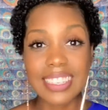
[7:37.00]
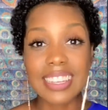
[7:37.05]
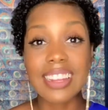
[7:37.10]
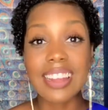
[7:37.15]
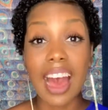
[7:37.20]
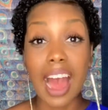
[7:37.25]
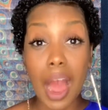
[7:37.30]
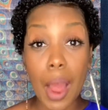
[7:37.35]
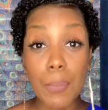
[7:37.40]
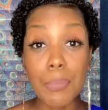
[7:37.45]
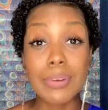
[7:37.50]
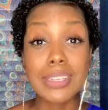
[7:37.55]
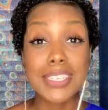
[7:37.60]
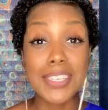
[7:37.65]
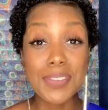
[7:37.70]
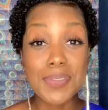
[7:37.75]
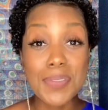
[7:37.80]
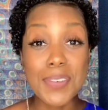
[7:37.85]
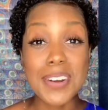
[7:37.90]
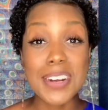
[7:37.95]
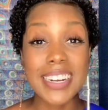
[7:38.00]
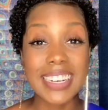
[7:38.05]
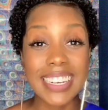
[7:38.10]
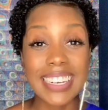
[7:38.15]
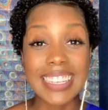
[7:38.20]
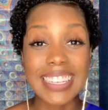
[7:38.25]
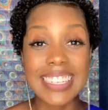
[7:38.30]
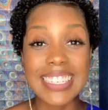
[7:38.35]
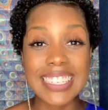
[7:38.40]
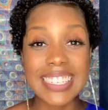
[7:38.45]
operative word in
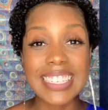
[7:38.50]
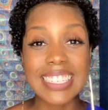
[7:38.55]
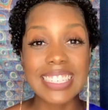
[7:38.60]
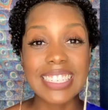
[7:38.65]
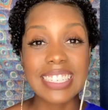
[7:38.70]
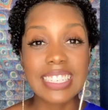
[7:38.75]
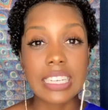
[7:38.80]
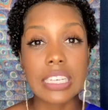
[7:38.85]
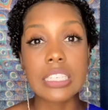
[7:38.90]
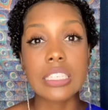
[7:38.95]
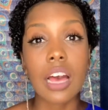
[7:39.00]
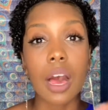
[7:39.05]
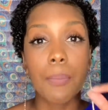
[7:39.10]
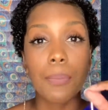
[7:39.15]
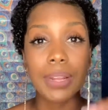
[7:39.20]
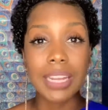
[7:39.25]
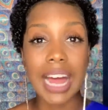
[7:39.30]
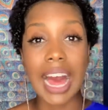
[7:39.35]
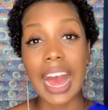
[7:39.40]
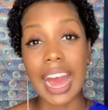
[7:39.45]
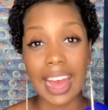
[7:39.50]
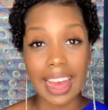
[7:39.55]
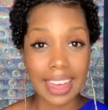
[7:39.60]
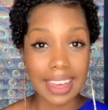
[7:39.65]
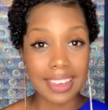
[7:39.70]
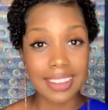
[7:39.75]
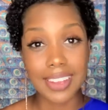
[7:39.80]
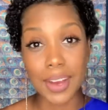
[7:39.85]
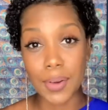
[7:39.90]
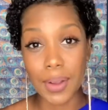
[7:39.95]
this sentence is apply,
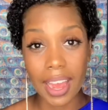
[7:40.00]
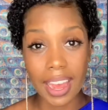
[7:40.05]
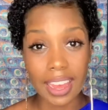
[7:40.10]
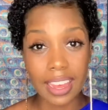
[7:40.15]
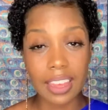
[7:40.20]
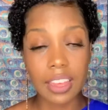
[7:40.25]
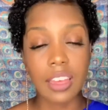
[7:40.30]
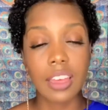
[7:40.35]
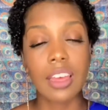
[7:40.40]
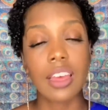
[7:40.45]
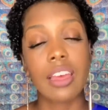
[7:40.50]
okay?